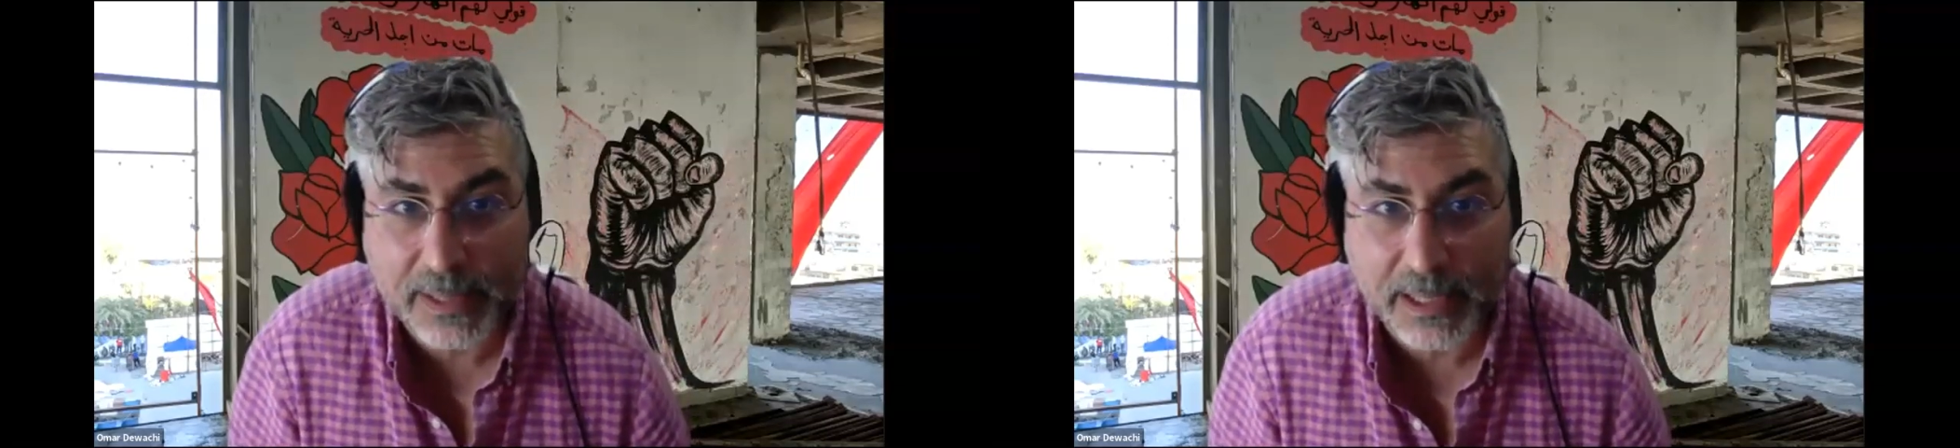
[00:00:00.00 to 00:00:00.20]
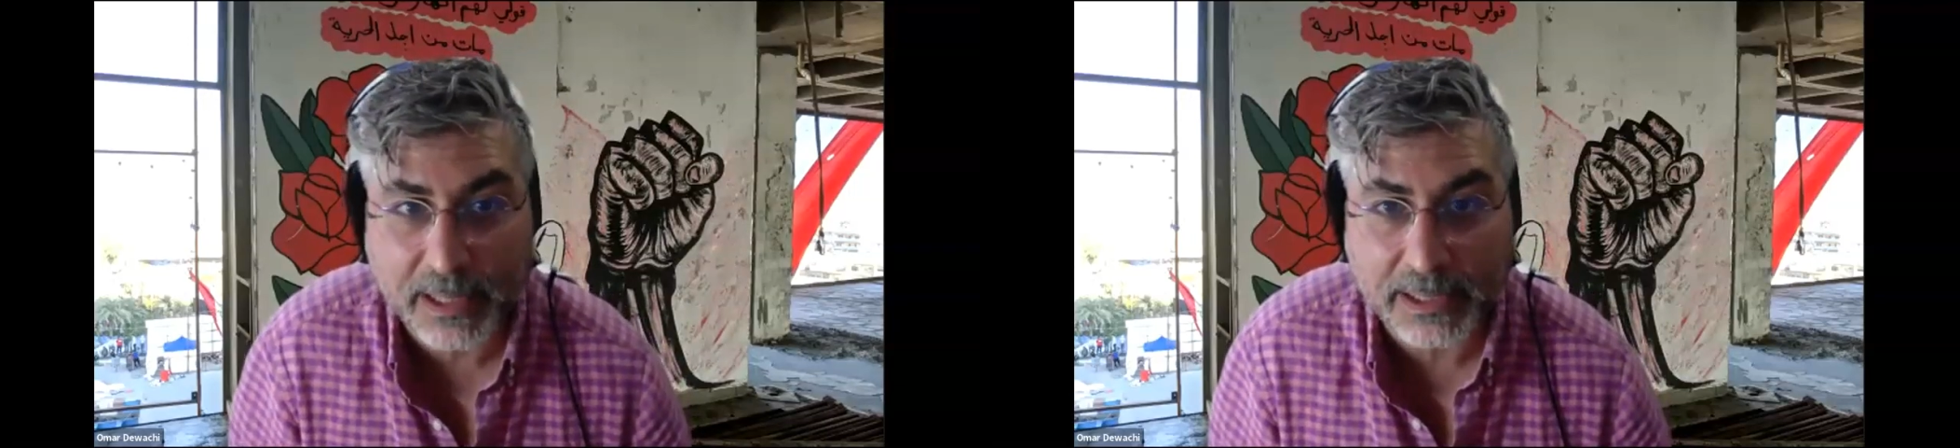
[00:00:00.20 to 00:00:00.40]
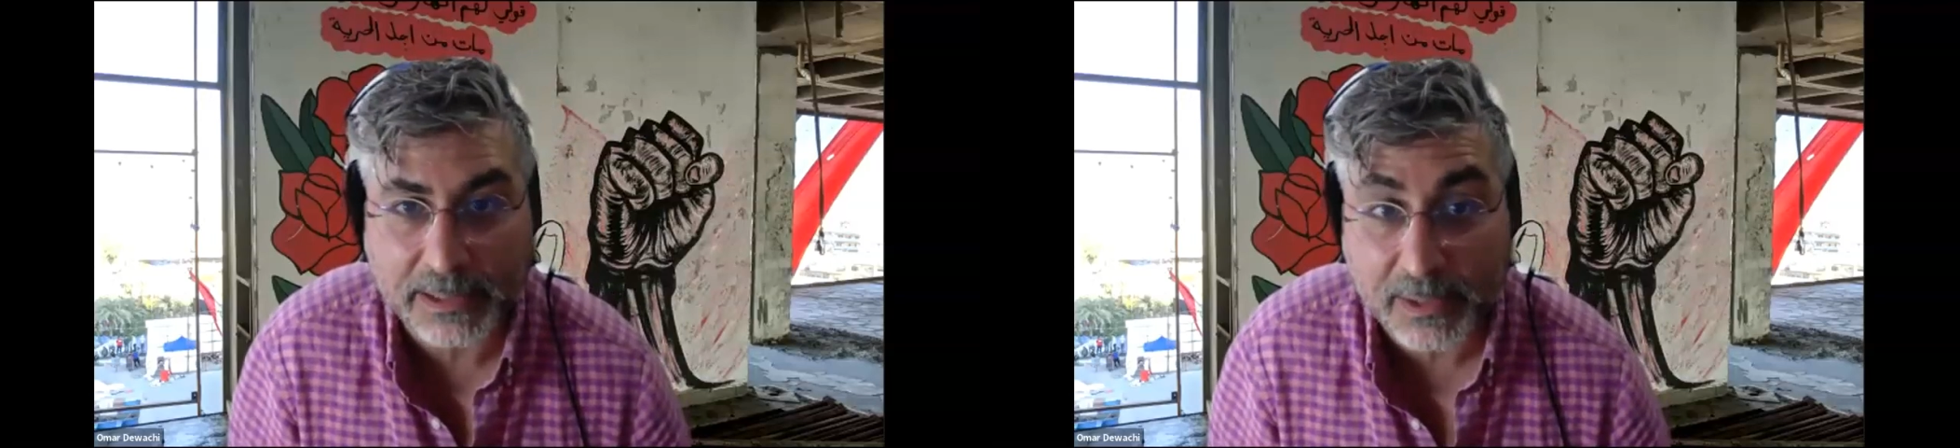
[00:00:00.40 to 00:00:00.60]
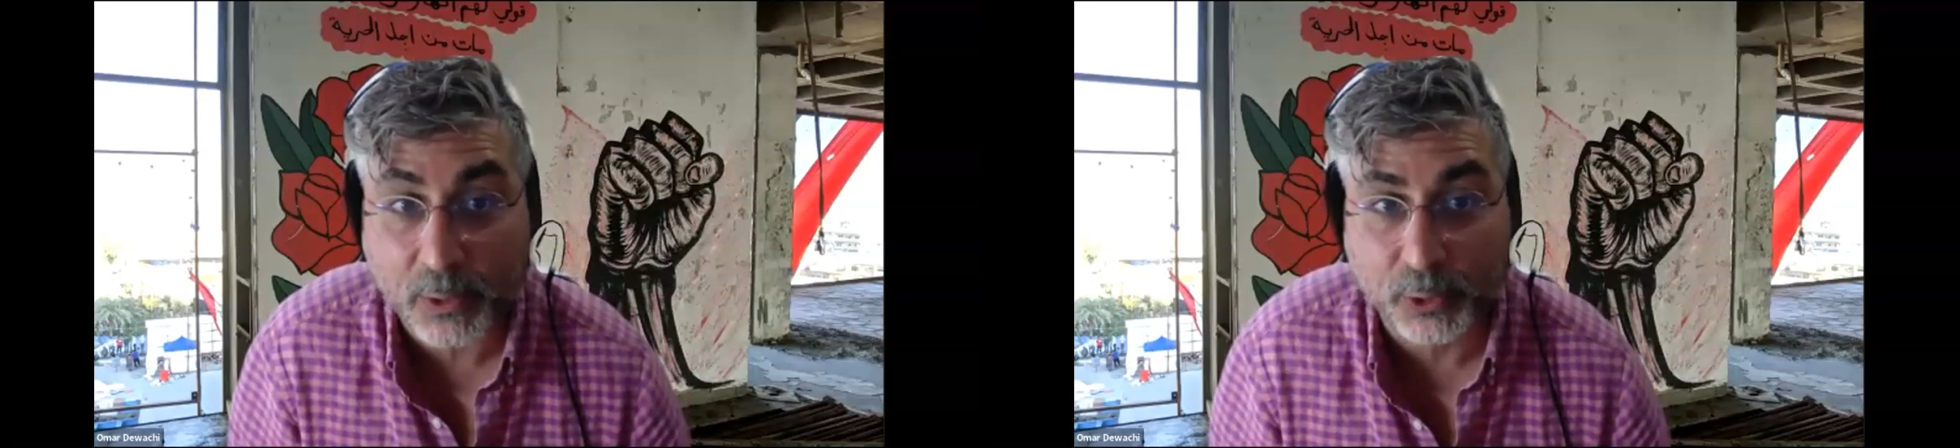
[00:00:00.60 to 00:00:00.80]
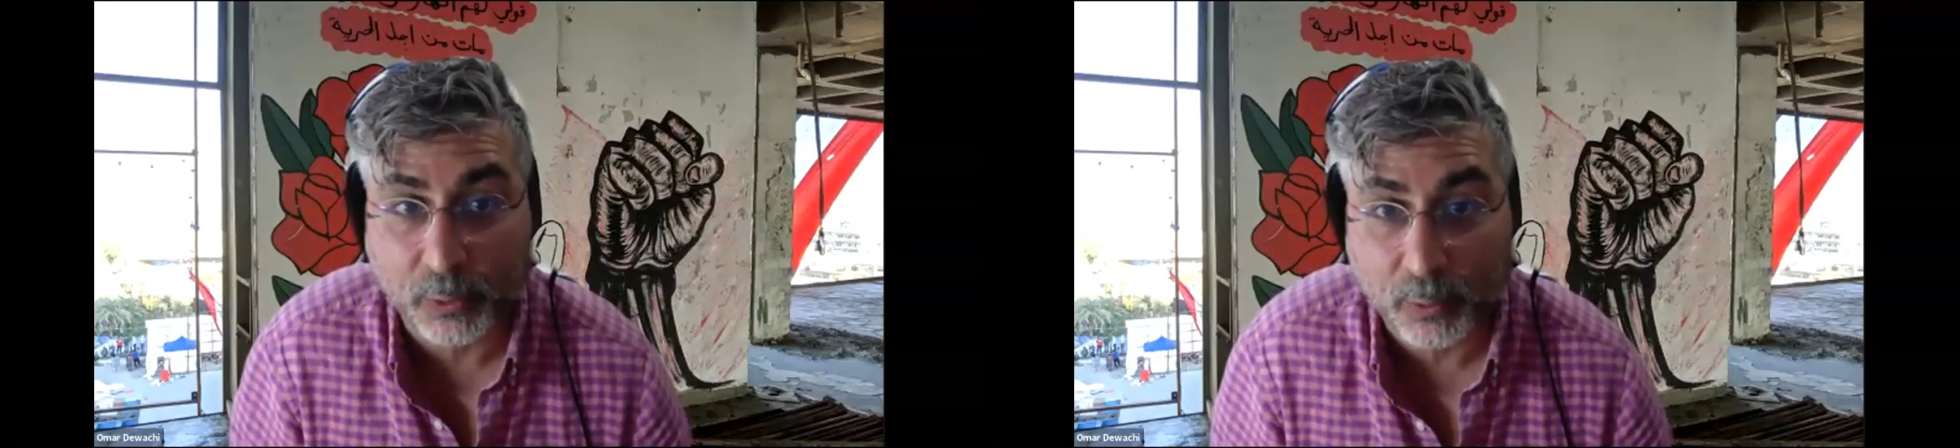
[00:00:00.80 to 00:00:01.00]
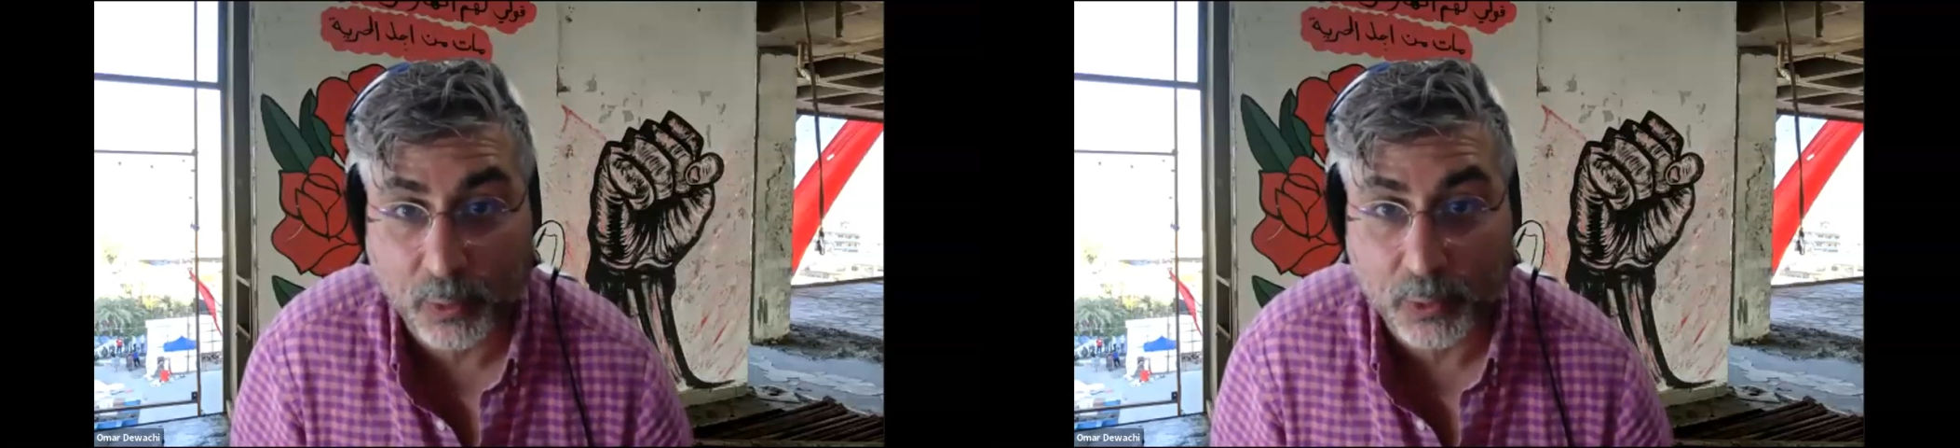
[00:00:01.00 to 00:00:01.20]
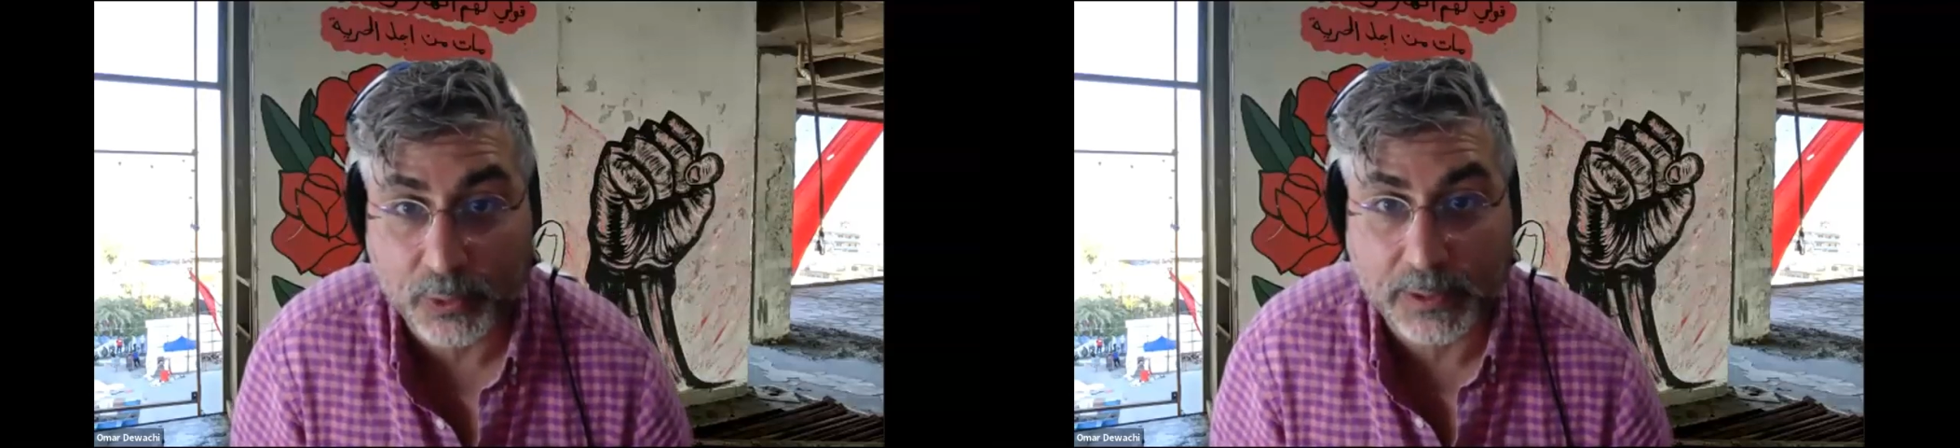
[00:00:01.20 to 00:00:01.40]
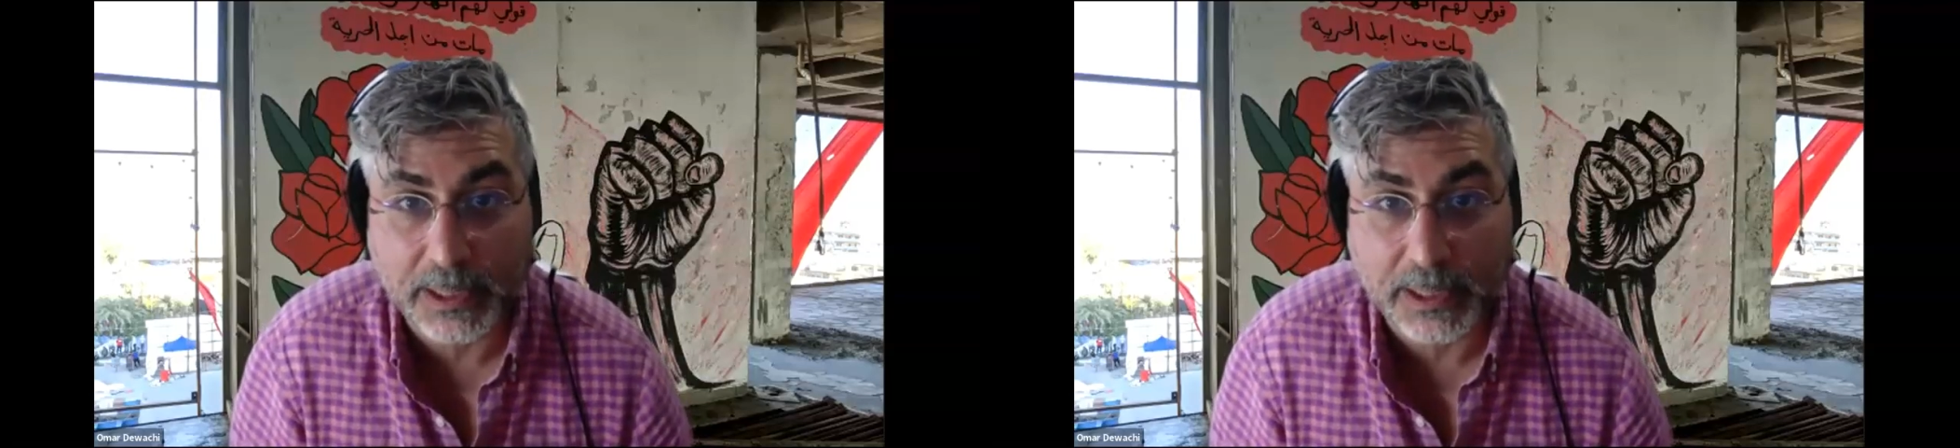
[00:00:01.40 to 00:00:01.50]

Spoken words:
a social wound